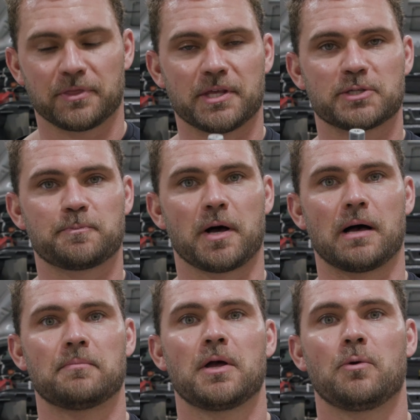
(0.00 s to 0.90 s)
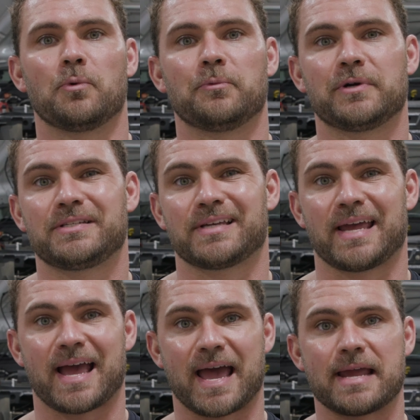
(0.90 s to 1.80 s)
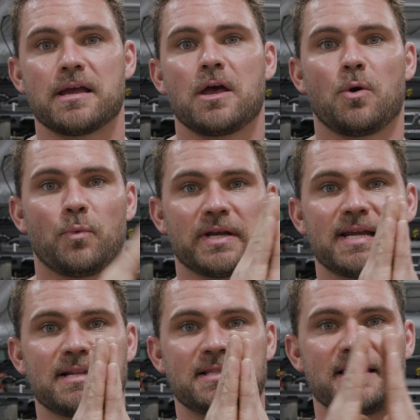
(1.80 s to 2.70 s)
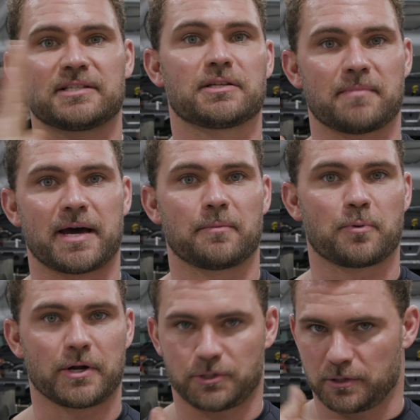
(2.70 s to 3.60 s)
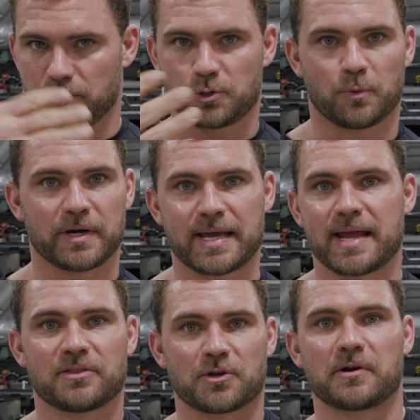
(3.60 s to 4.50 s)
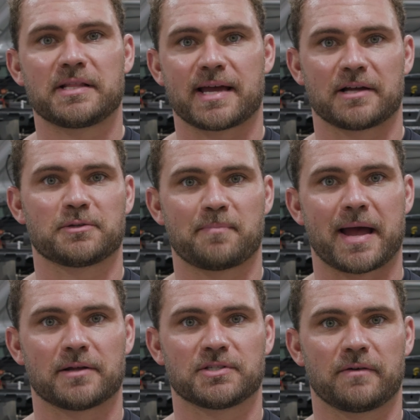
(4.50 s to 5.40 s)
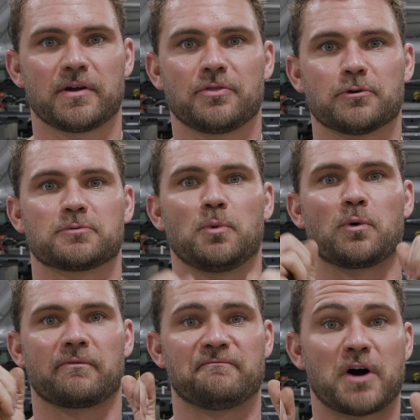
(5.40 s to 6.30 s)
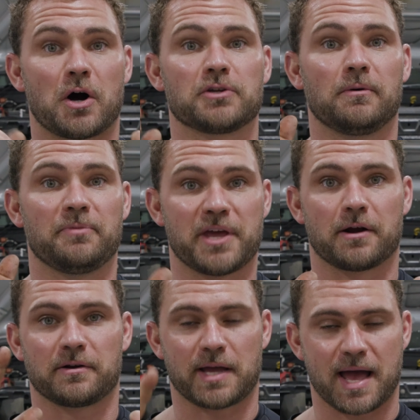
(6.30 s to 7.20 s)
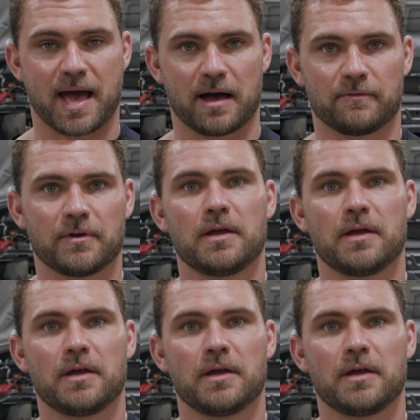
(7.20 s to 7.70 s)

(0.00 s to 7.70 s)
This pump, when we say, hey, we need this amount of pressure, 30,000 pounds of it, there's more volume there to have.